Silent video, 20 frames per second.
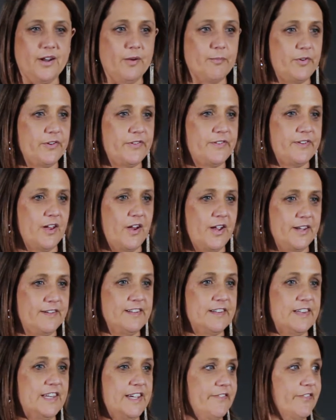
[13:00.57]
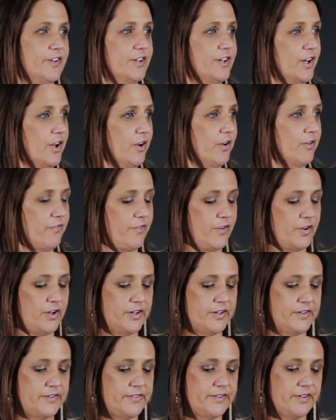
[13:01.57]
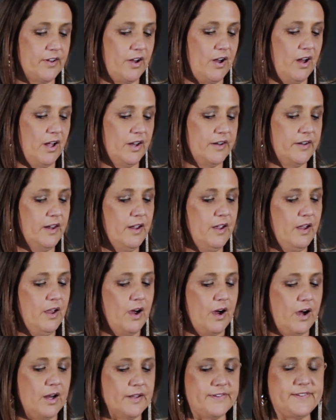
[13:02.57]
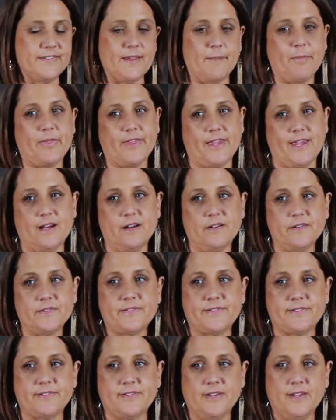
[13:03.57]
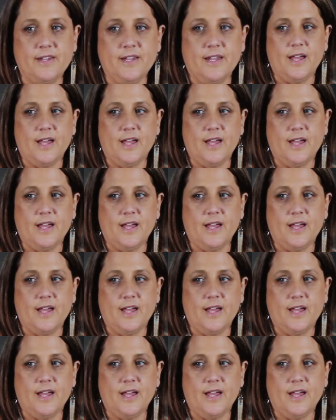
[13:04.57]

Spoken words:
I'm just going to leave it and go and focus on something else.